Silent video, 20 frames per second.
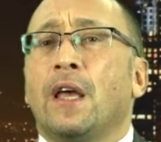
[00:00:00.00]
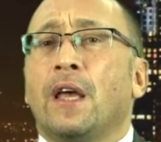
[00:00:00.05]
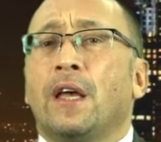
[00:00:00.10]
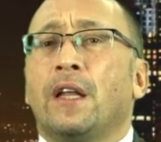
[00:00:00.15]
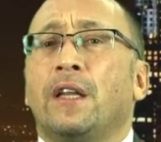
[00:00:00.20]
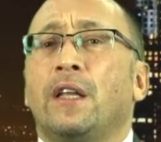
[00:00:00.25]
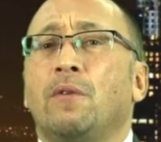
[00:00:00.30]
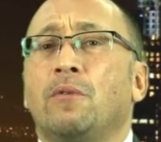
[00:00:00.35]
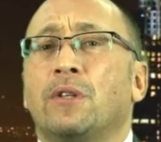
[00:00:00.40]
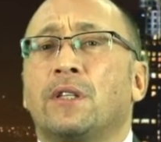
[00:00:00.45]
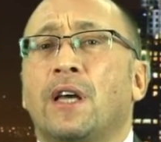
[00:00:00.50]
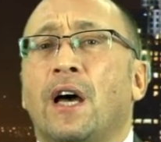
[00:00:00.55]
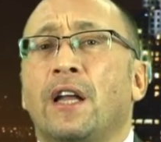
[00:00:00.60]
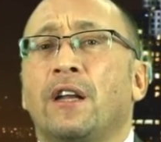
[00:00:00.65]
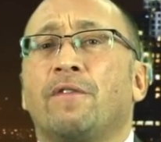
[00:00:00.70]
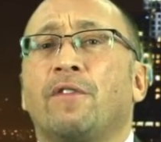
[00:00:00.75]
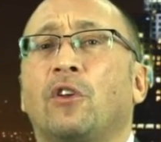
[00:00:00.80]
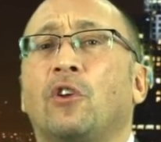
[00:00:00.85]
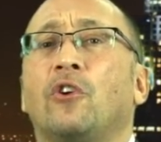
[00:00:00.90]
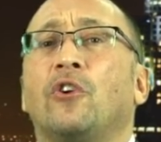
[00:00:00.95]
And he was kind
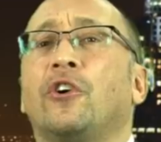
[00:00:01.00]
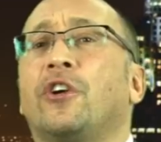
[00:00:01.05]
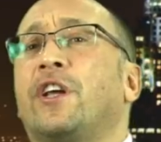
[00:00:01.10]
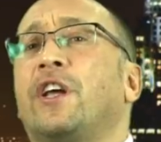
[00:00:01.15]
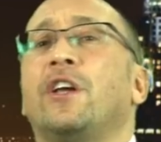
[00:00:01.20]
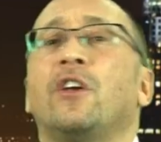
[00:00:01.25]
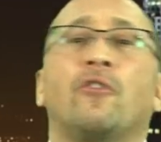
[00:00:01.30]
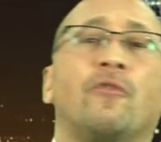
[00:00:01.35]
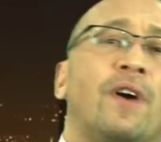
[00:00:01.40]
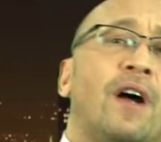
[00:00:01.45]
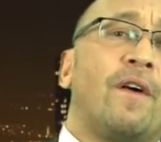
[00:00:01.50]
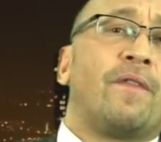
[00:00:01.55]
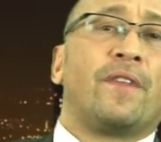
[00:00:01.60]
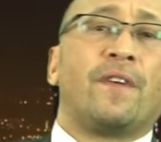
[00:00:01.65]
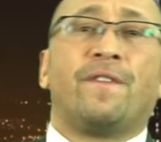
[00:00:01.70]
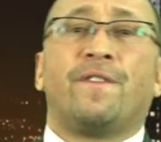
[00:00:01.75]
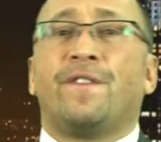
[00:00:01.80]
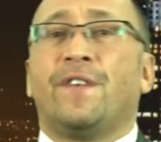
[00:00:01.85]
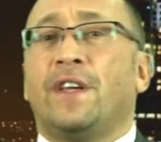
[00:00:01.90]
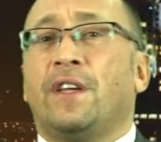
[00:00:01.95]
of lurking around the
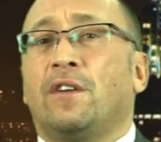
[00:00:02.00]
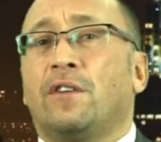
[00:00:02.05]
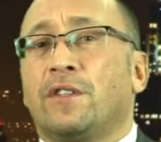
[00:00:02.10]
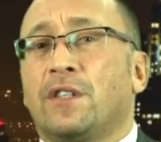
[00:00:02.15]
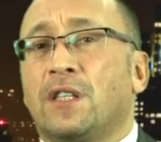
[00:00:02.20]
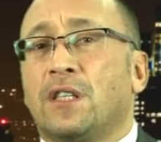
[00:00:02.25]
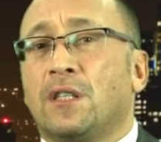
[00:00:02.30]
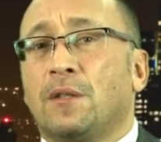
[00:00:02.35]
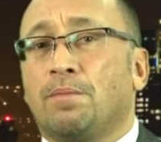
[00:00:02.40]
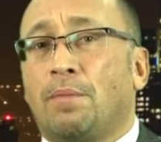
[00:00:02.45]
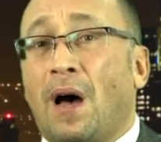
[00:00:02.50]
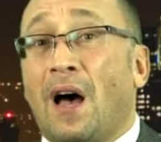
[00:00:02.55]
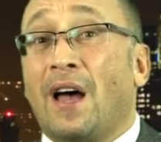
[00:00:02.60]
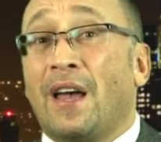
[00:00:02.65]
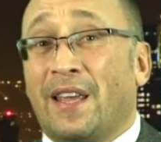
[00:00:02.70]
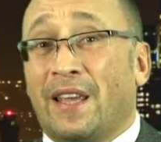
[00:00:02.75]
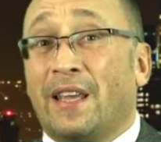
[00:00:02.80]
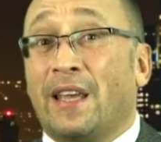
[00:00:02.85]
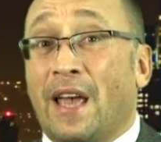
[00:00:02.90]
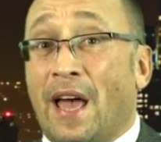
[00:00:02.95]
fields,
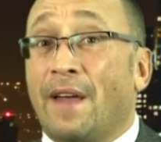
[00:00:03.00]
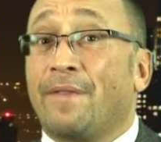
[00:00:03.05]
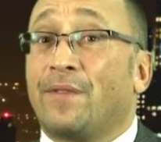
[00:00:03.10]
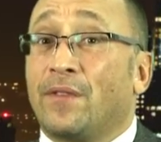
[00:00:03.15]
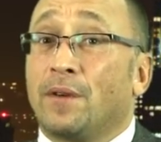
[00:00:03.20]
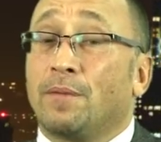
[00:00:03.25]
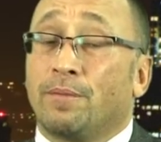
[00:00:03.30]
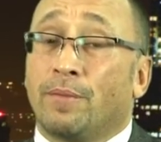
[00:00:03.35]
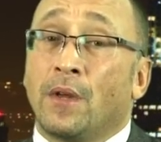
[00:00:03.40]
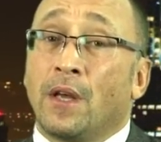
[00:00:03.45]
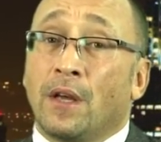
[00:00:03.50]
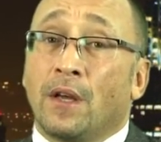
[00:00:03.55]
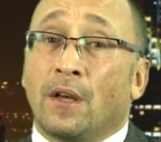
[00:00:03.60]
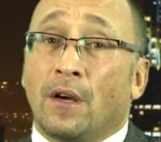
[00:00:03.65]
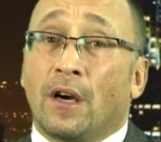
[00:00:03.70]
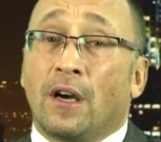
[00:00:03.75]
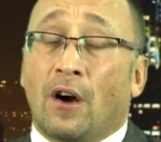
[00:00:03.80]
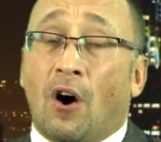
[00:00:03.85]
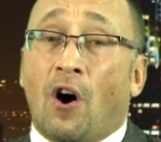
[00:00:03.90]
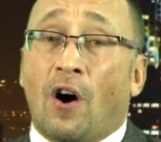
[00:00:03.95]
spying at them,
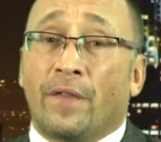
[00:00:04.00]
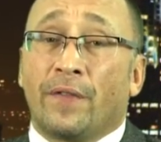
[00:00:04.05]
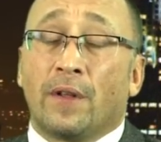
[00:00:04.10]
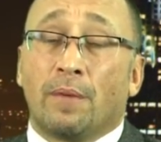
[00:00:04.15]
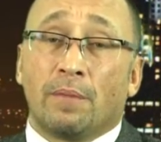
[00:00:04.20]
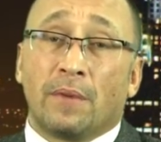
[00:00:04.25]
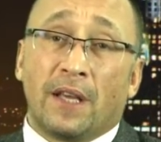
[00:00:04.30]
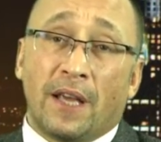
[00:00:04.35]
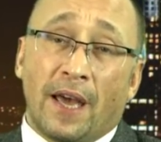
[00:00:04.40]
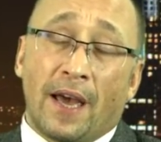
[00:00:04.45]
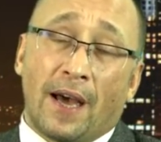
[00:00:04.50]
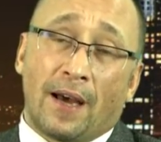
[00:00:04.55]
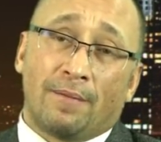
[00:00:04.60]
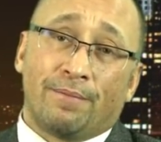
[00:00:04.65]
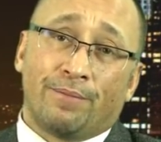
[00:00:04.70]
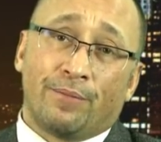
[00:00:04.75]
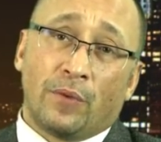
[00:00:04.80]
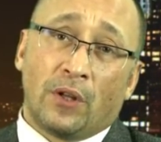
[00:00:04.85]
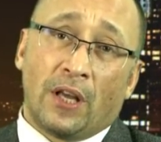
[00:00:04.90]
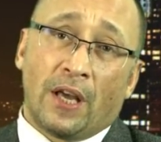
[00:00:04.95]
on them. Yeah,
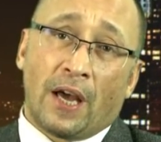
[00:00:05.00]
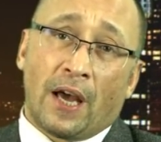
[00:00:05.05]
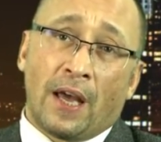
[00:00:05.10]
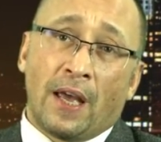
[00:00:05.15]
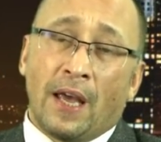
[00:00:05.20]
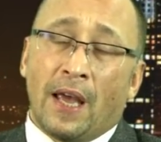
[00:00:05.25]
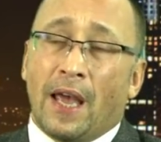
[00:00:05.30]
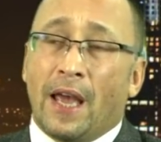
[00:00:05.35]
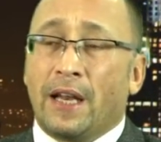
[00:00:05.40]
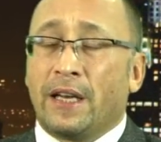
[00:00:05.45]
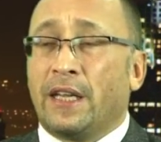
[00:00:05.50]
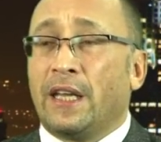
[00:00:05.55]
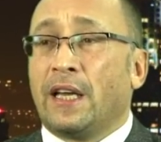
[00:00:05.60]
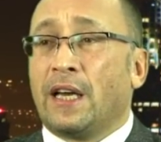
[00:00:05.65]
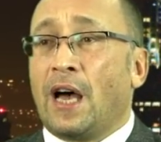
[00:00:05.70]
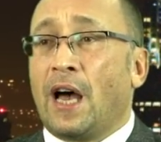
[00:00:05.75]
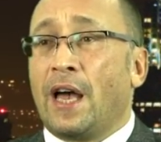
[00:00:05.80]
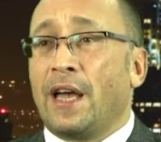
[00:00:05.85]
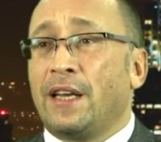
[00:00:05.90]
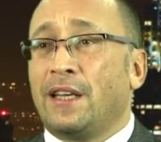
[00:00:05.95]
yeah. And he
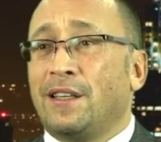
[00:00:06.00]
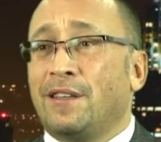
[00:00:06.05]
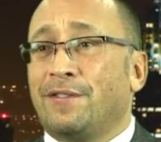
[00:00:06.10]
kind